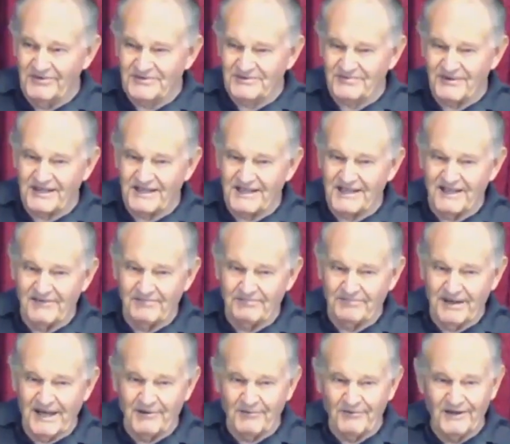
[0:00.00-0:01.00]
We can have
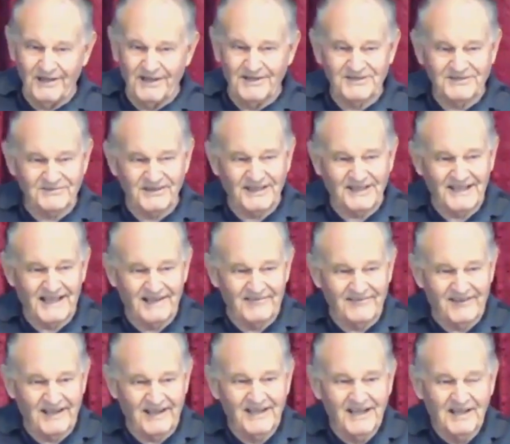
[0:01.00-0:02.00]
pink ones. We
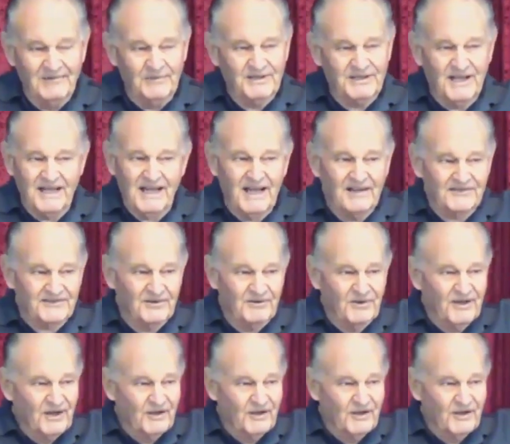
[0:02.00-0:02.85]
don't have to